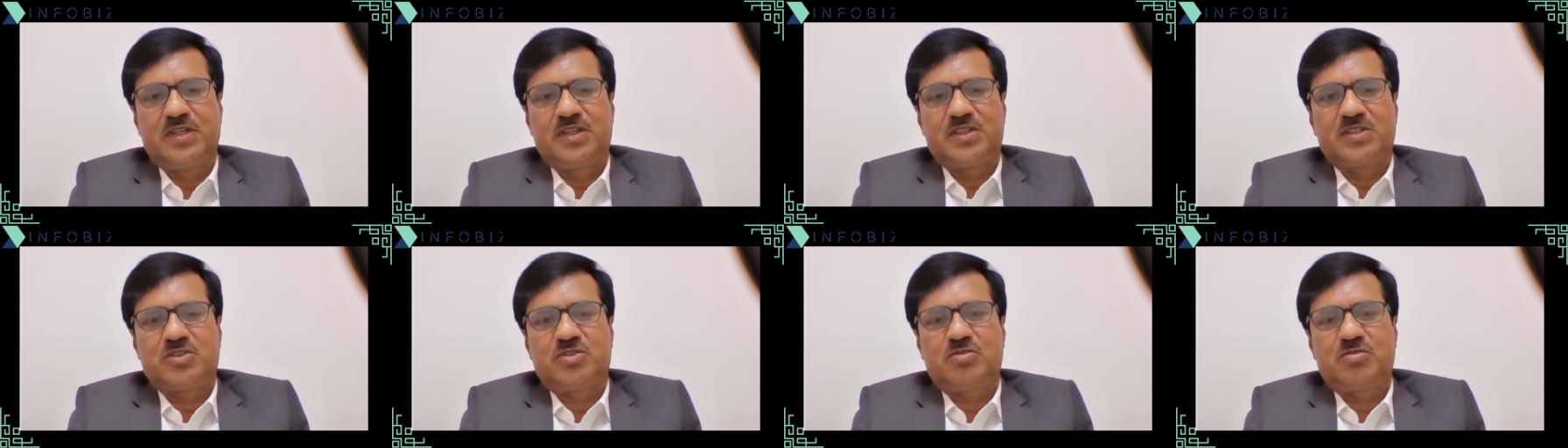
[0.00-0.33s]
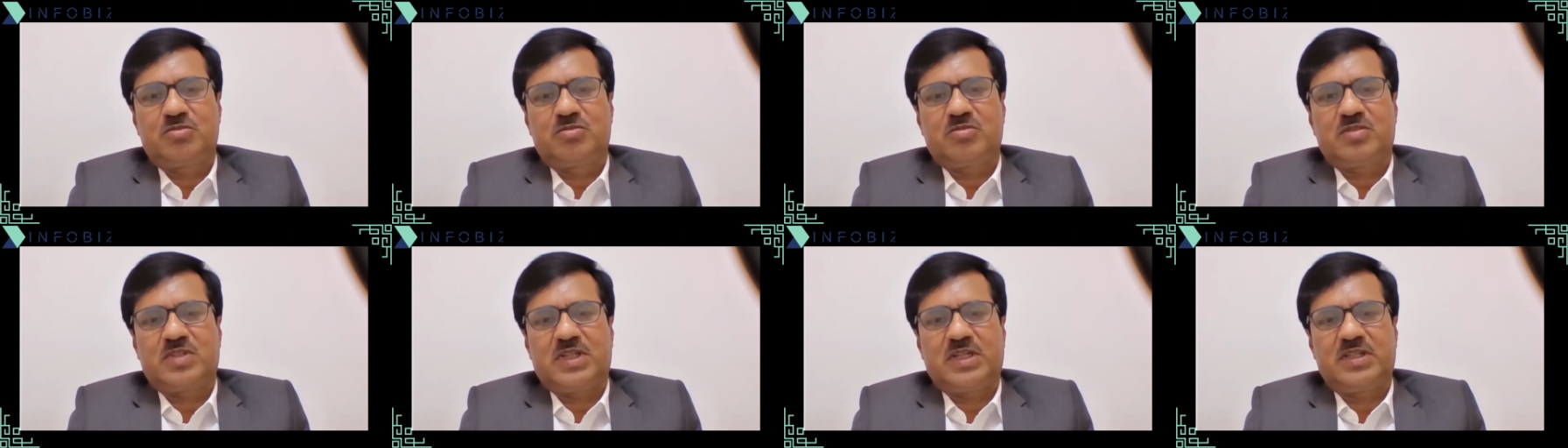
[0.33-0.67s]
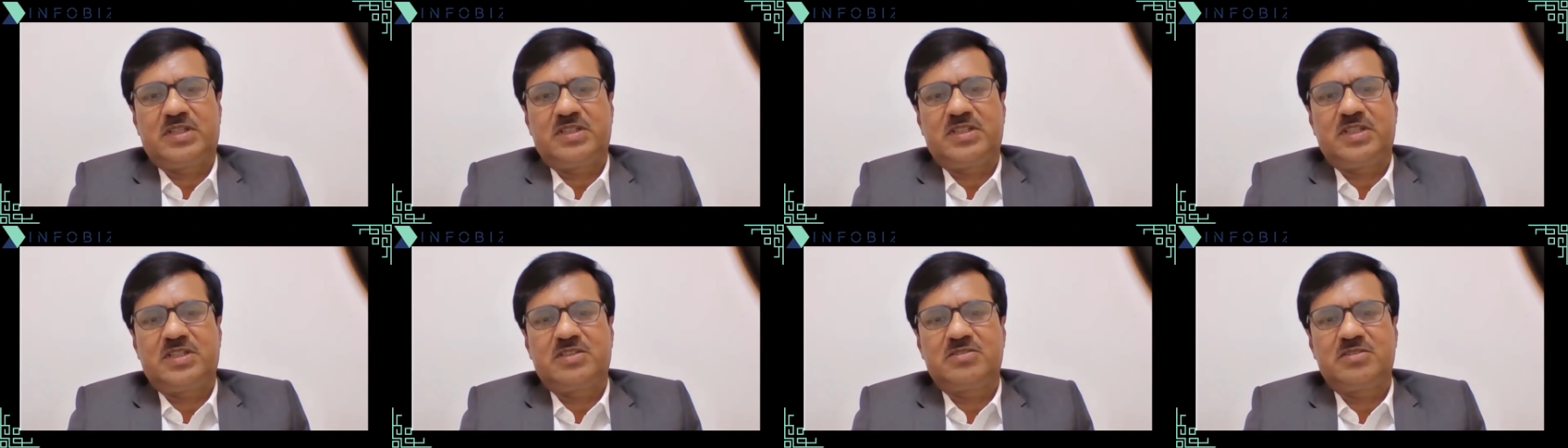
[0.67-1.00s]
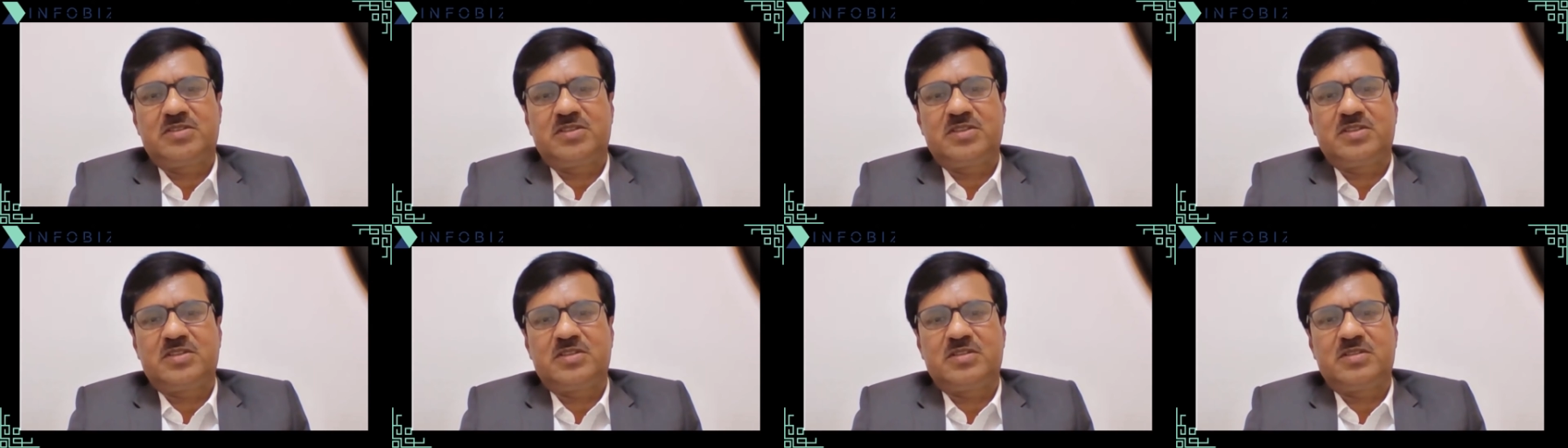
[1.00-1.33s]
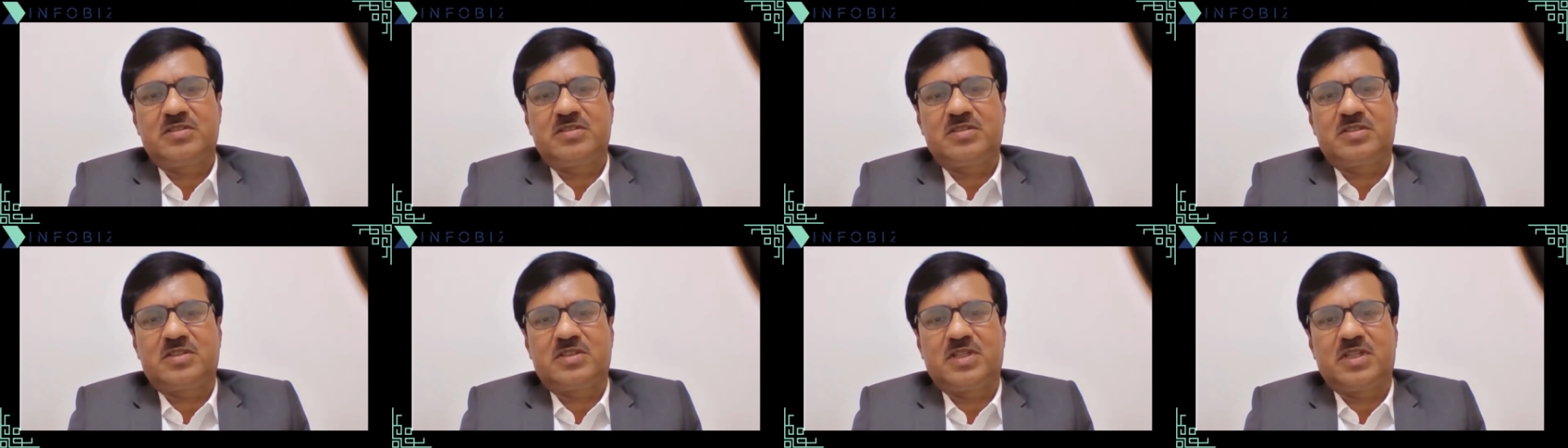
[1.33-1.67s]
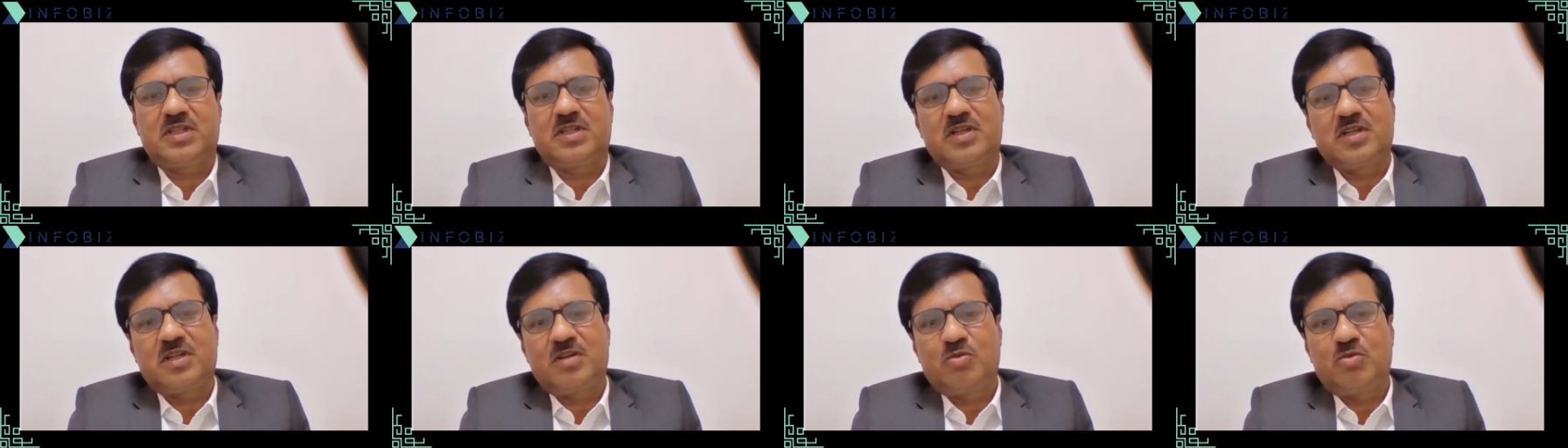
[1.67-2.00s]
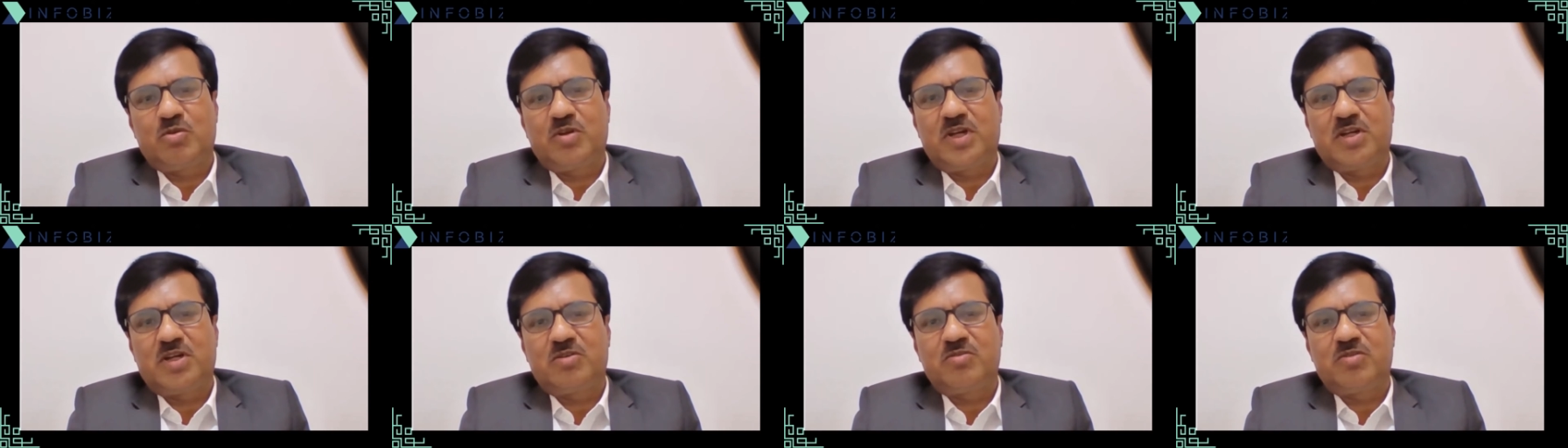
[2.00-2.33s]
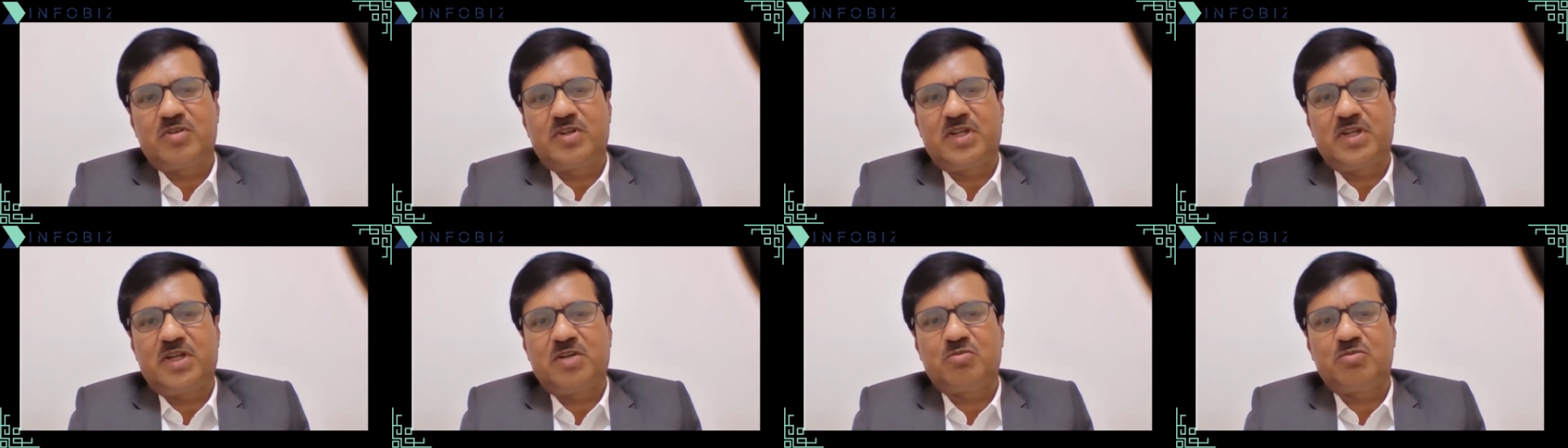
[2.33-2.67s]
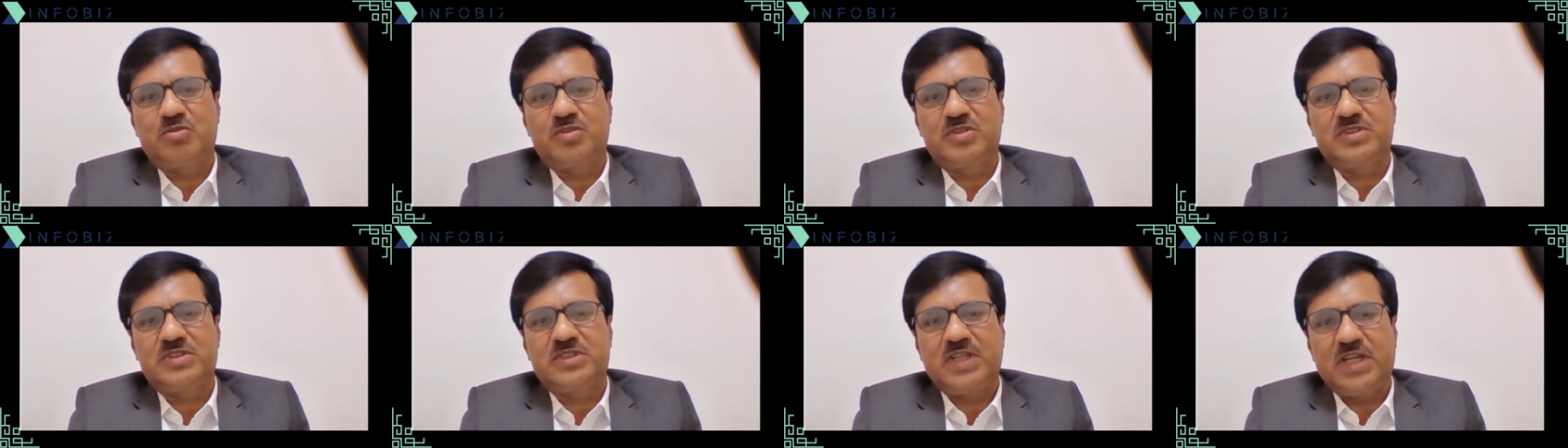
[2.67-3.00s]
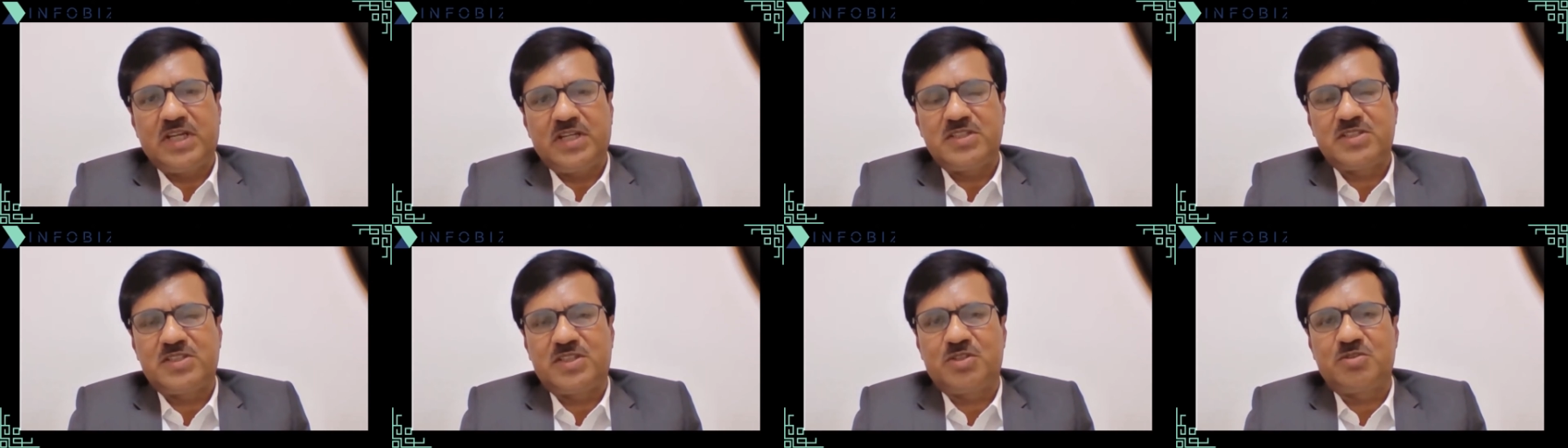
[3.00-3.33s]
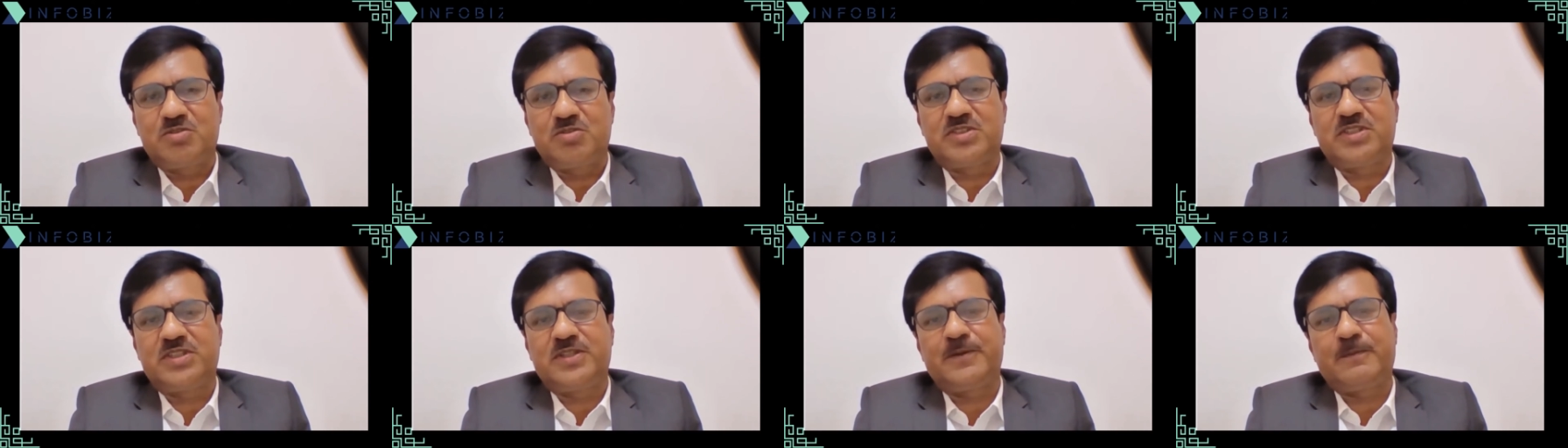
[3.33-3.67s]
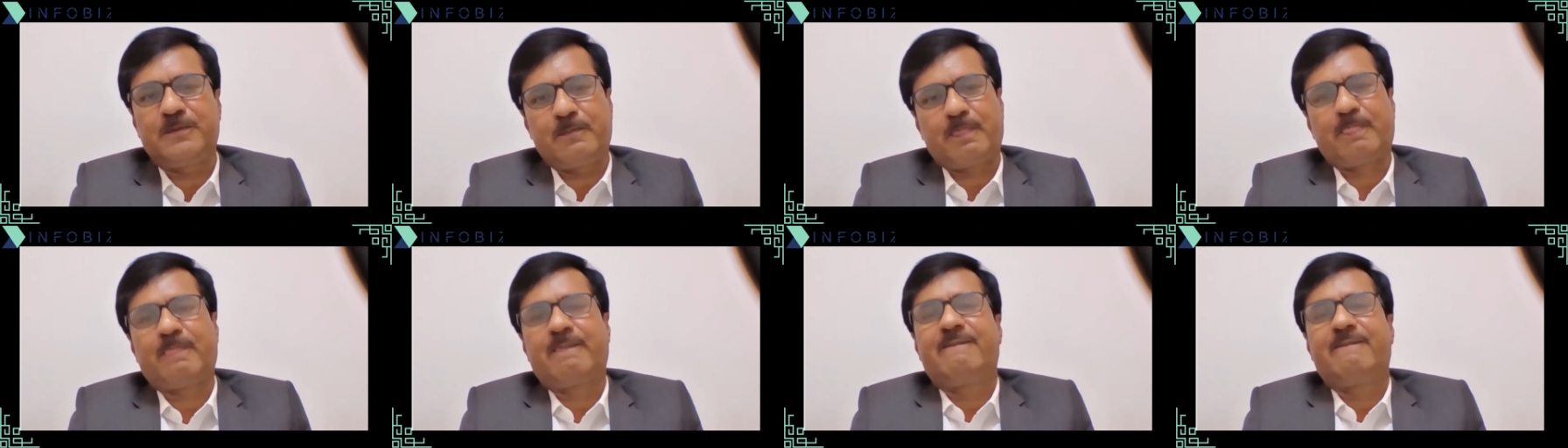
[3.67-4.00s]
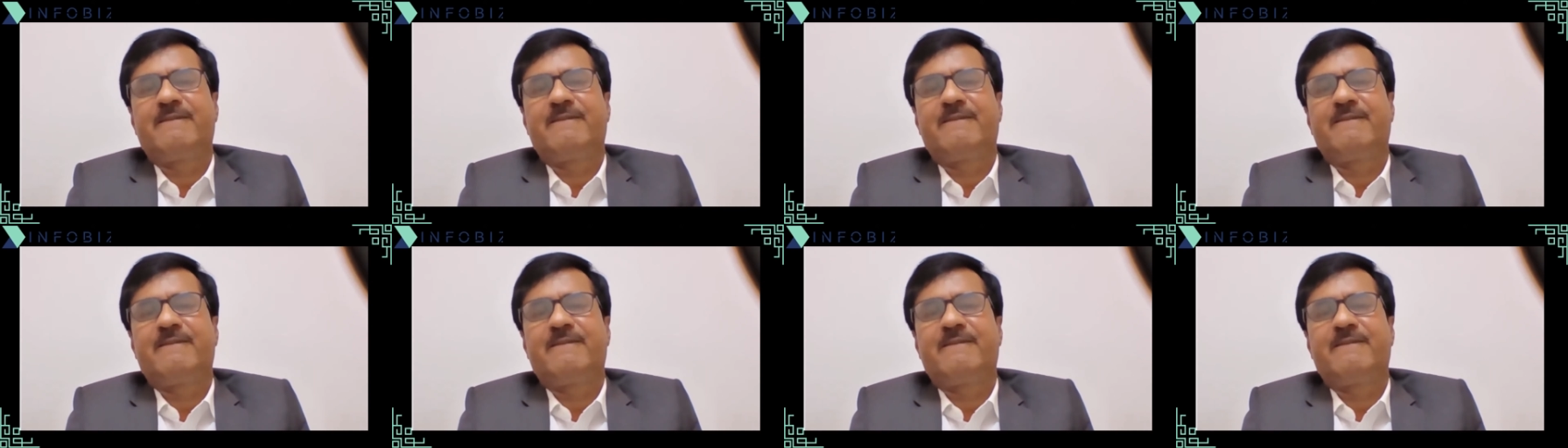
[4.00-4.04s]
So 30,000 loan account rate we changed using